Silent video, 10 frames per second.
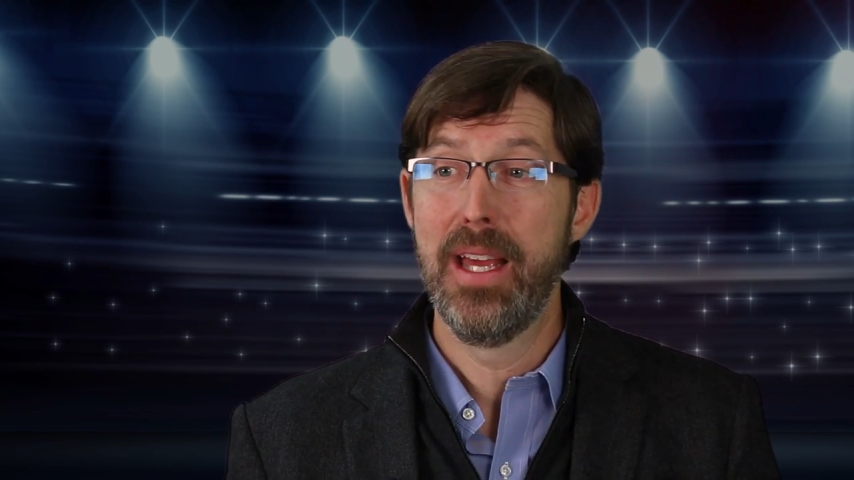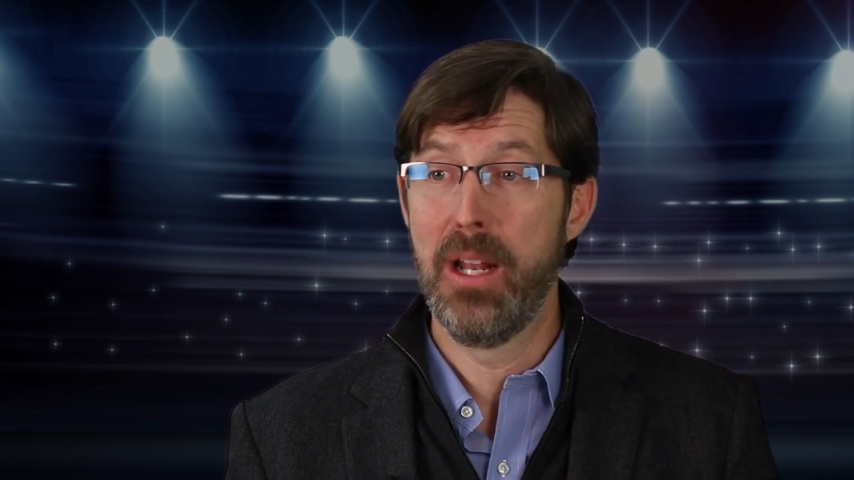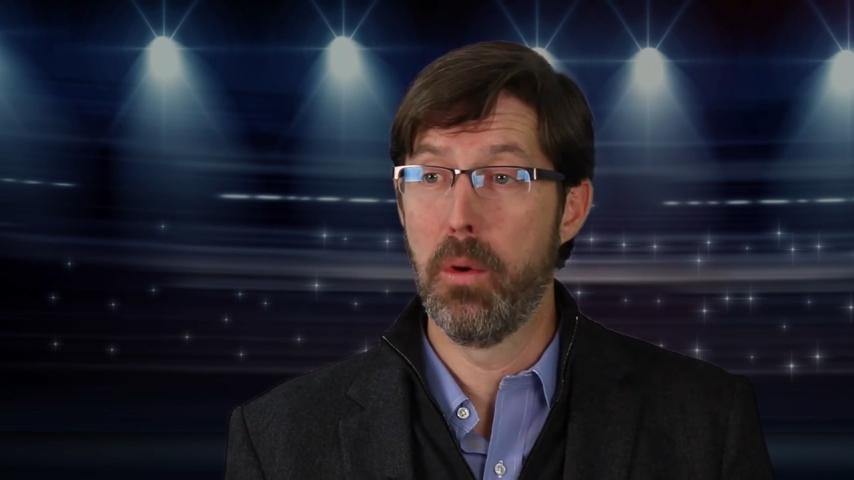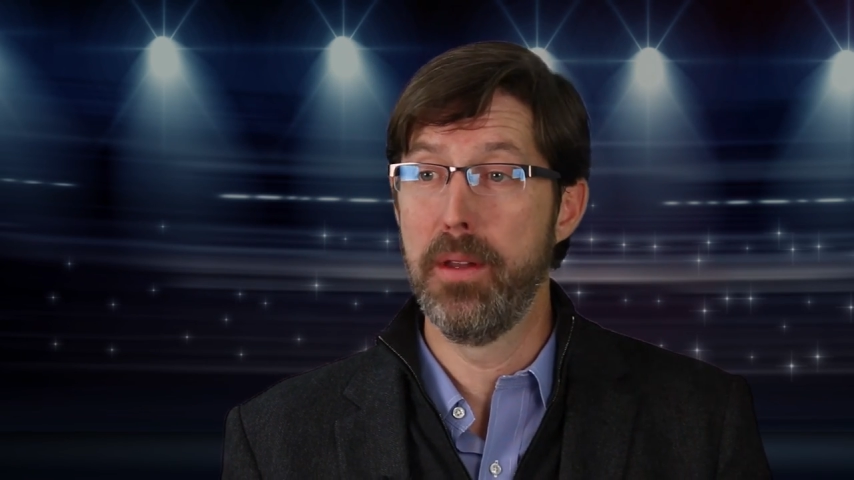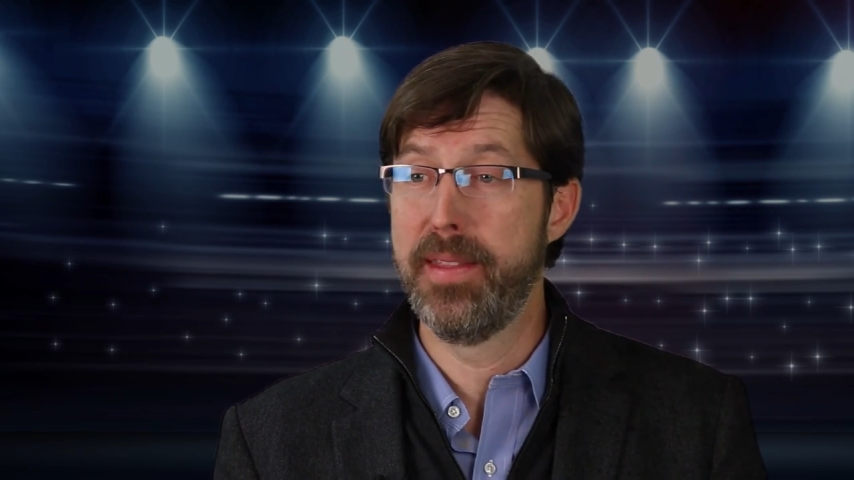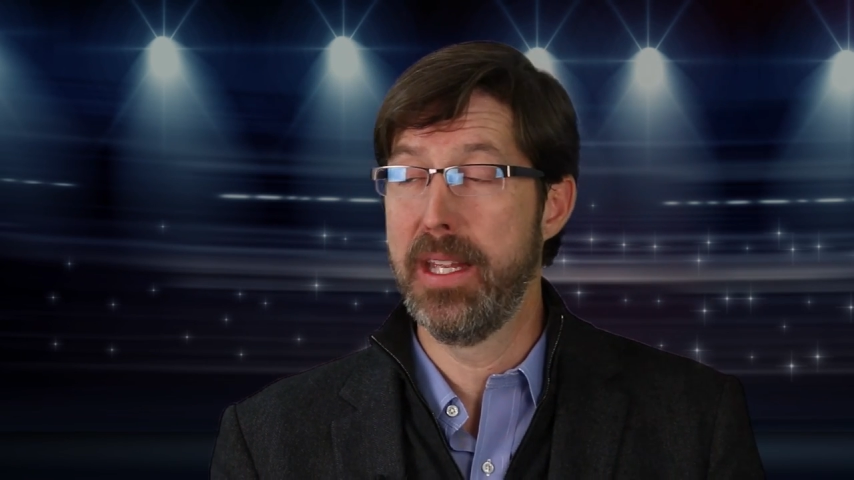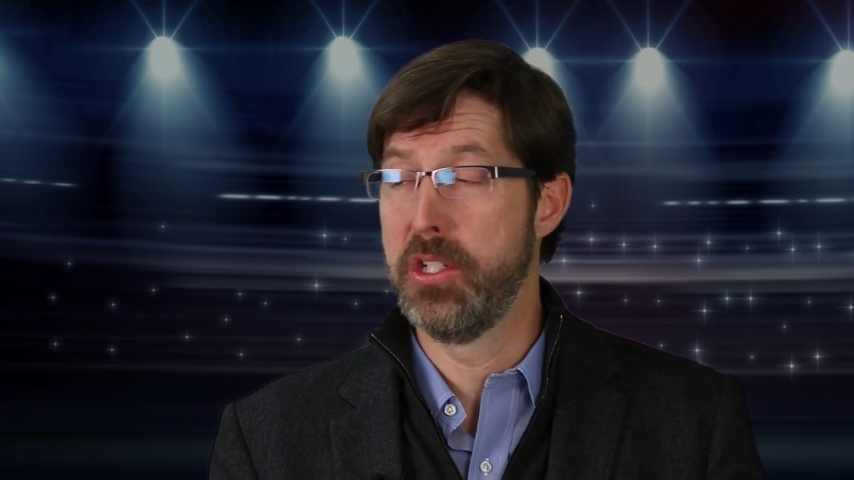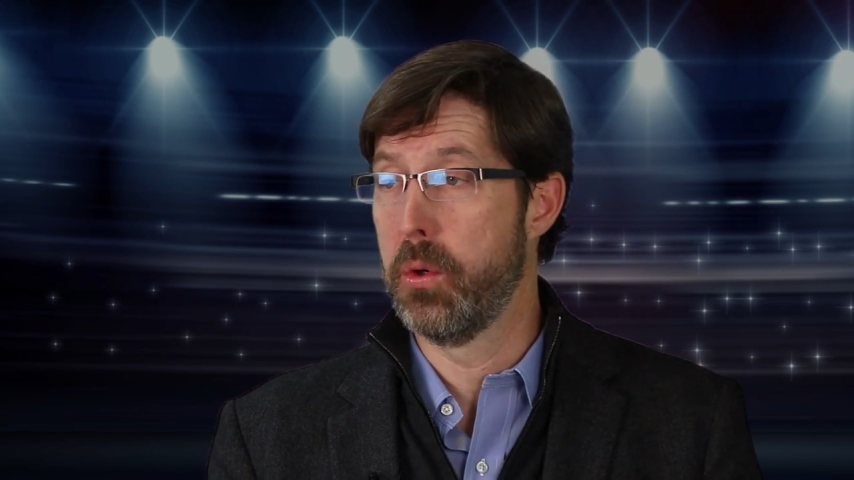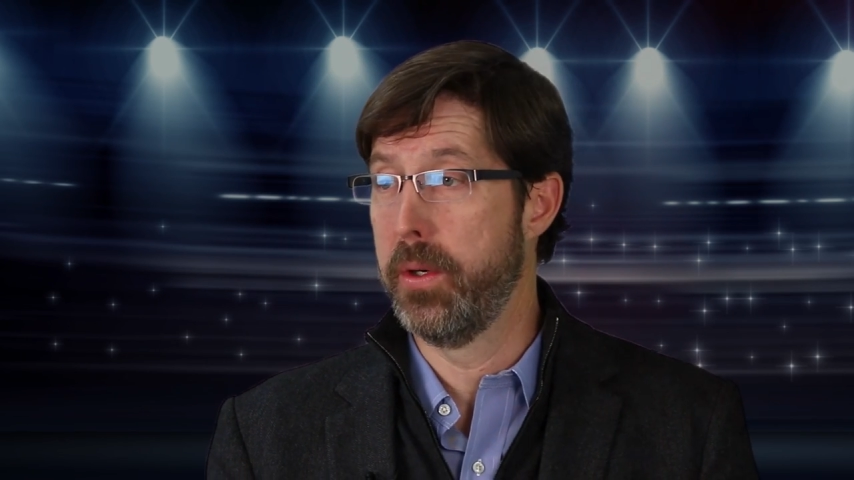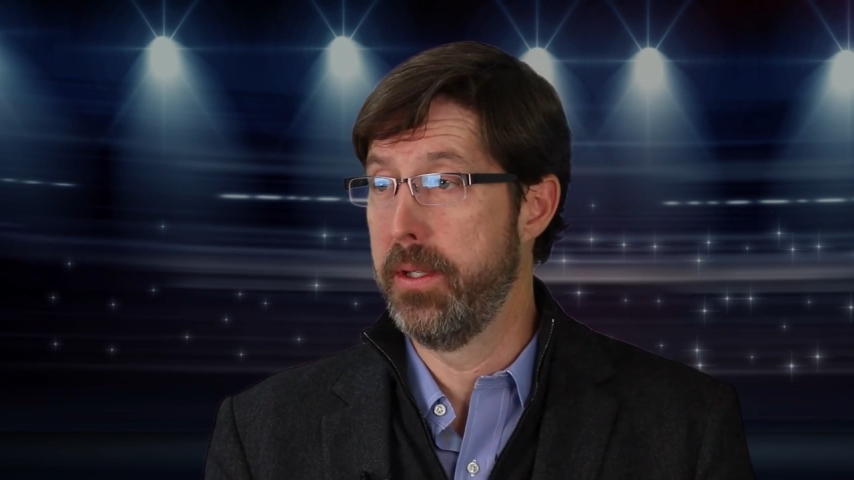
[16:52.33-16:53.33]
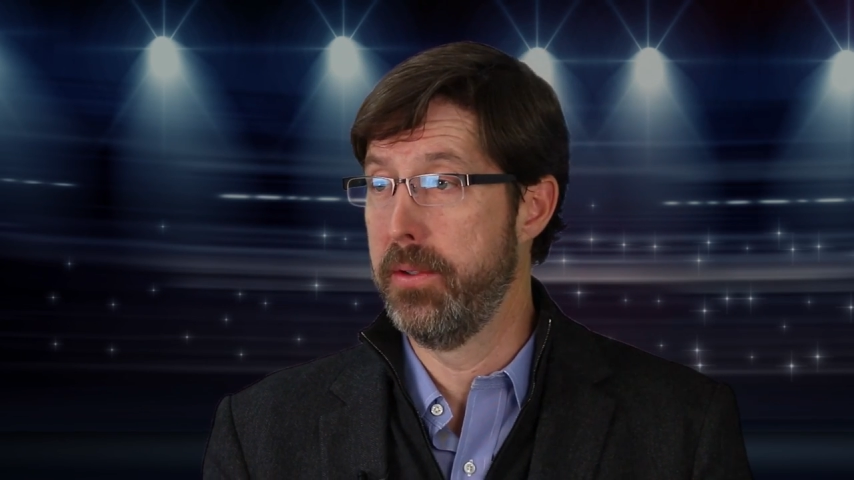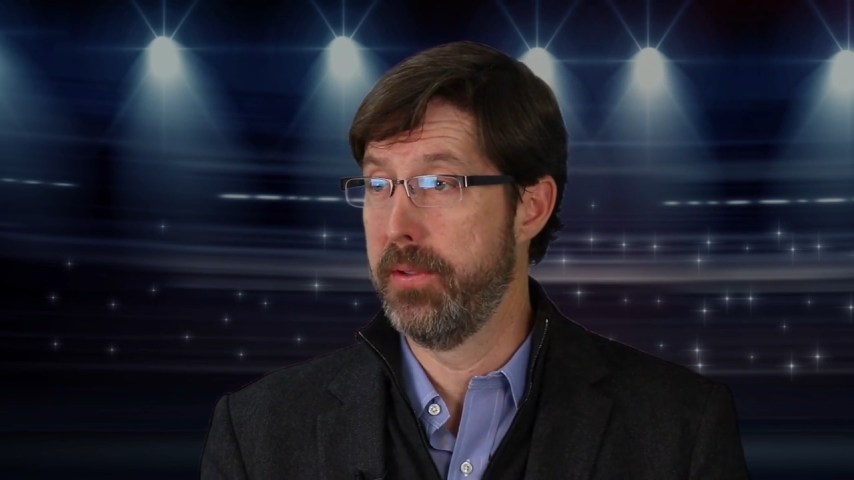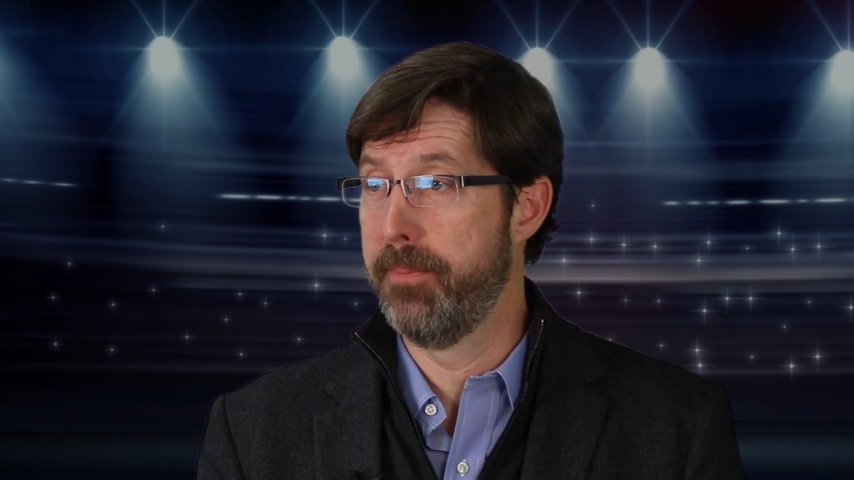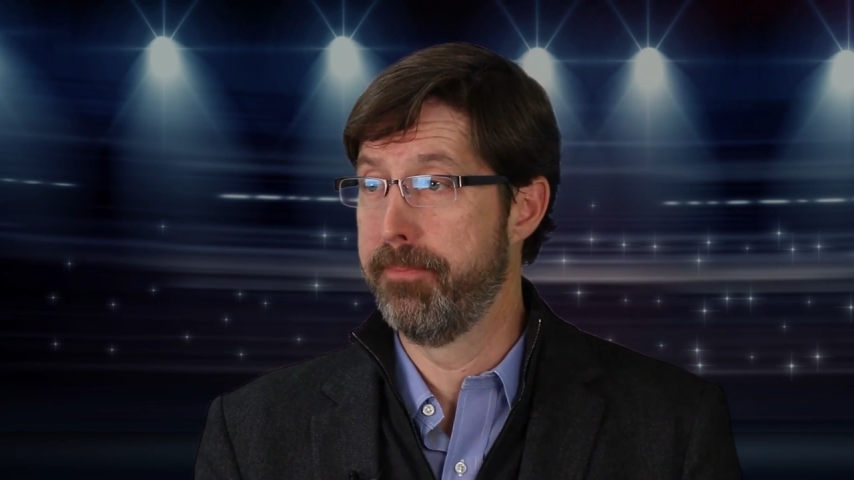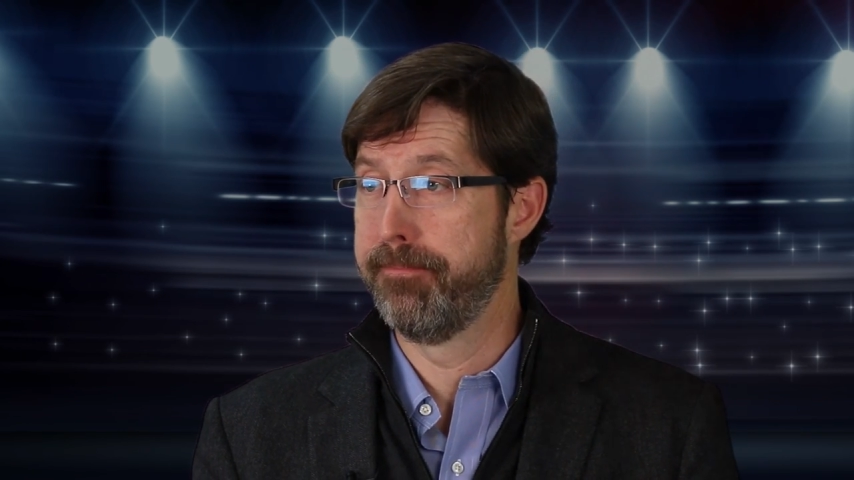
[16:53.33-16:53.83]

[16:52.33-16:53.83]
and one that they enjoy using.